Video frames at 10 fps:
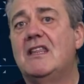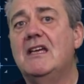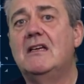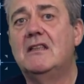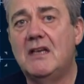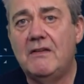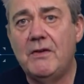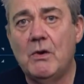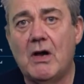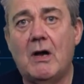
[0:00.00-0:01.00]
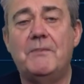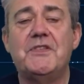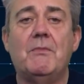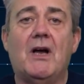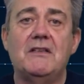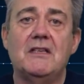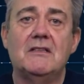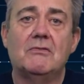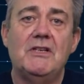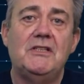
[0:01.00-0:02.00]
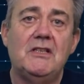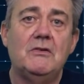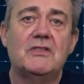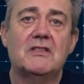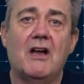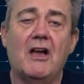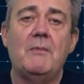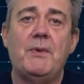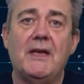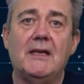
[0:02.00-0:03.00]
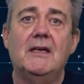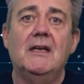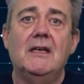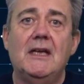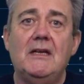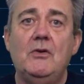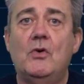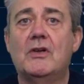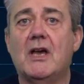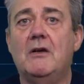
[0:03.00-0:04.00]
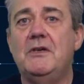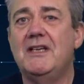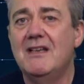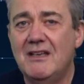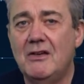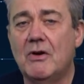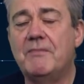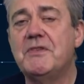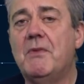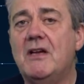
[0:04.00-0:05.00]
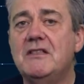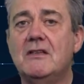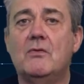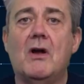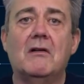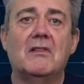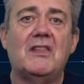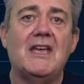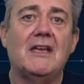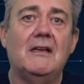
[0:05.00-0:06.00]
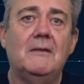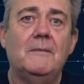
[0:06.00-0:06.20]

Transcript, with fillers: think that if you are optimizing to reduce typing in your coding, you're optimizing the wrong thing.